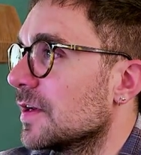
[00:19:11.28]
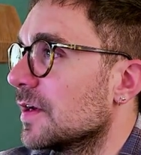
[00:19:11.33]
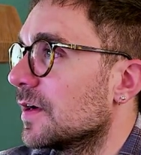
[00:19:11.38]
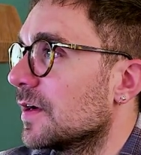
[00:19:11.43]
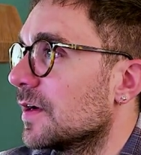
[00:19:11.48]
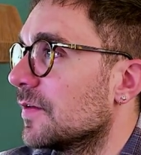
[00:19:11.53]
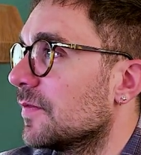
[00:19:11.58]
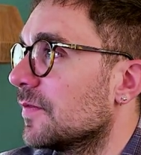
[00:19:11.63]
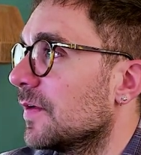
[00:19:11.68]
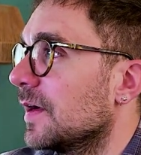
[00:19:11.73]

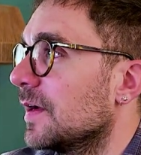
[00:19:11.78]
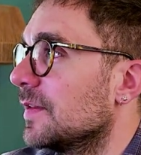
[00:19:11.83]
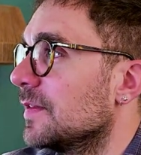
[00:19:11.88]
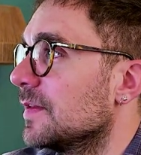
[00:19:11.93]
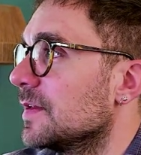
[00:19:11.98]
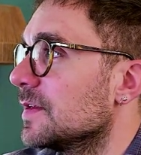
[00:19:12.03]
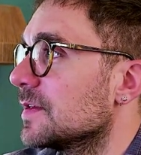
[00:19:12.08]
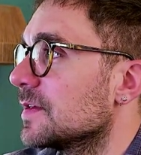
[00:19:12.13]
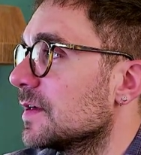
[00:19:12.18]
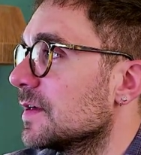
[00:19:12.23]
refined
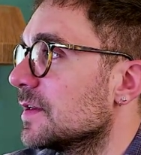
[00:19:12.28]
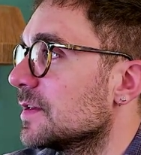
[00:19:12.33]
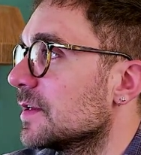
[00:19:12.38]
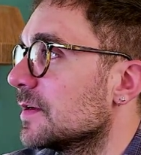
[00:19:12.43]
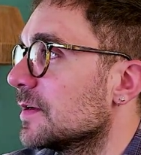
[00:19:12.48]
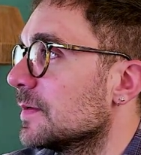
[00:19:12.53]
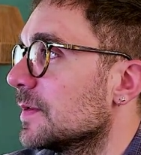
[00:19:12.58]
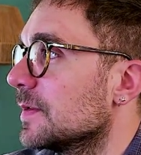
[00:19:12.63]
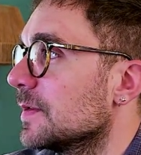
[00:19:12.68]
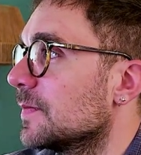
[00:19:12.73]
this a
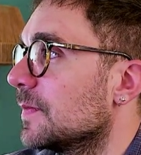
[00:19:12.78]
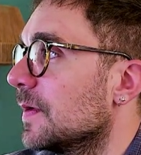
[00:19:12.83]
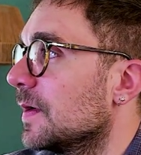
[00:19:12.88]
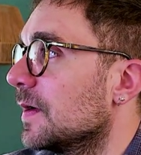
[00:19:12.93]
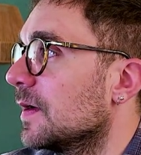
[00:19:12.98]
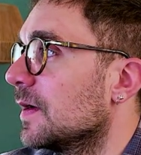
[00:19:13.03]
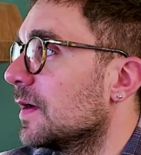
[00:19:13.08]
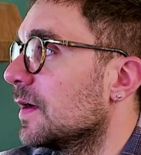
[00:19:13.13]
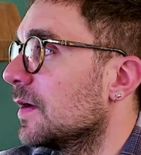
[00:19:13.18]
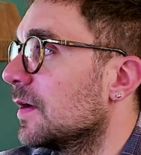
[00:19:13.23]
little bit
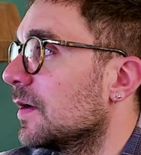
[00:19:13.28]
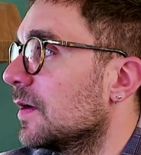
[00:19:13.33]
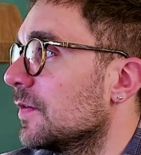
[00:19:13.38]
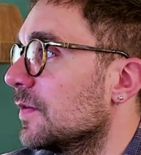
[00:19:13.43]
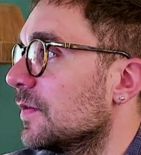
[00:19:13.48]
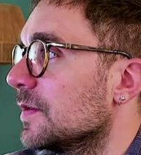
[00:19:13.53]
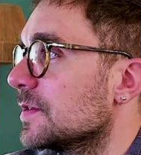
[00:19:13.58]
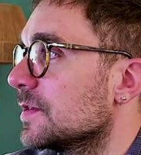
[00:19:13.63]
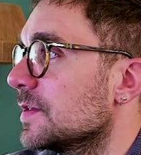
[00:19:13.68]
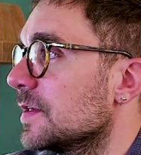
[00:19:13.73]
on
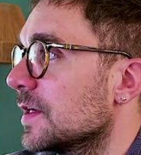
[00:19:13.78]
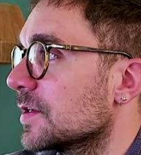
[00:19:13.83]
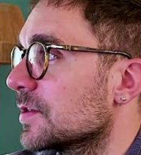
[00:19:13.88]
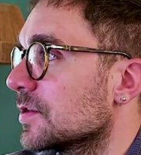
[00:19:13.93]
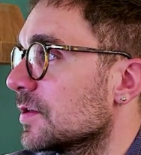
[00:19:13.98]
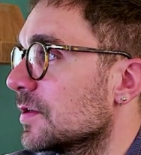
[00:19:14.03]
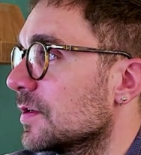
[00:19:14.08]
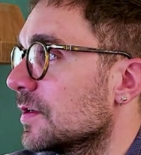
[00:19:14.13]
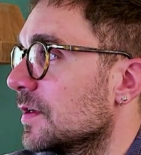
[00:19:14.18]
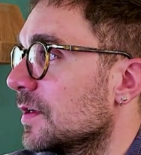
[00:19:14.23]
this
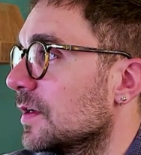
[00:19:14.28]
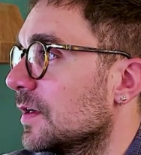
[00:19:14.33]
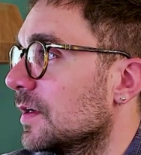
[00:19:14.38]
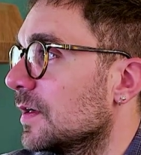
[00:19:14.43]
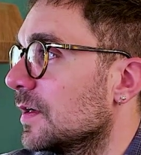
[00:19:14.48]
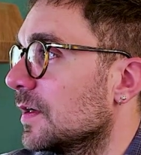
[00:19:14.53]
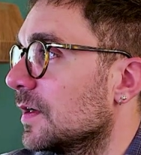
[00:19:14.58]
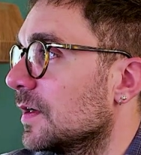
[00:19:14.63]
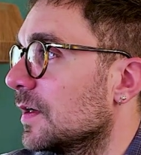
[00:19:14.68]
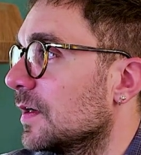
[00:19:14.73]
section.
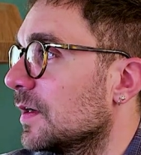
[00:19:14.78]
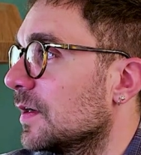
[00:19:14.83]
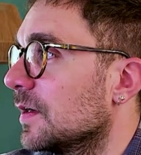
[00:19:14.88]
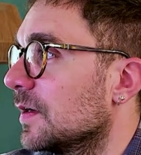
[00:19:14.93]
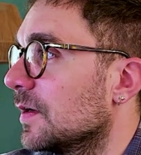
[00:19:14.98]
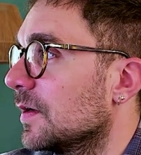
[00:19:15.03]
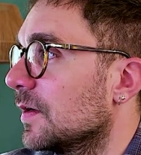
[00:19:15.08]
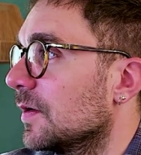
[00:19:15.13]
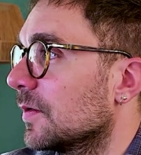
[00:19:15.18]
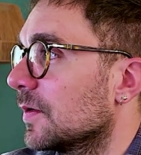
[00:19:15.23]

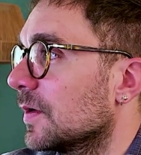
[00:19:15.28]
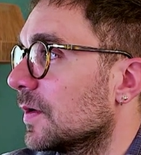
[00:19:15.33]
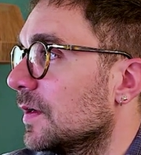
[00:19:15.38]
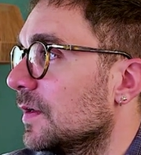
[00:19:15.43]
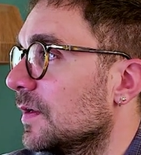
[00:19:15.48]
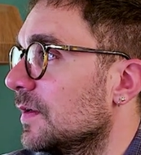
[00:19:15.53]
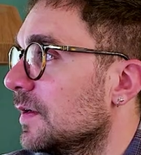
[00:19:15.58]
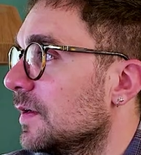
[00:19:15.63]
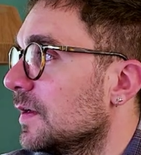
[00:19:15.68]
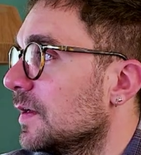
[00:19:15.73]

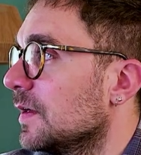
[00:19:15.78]
Okay.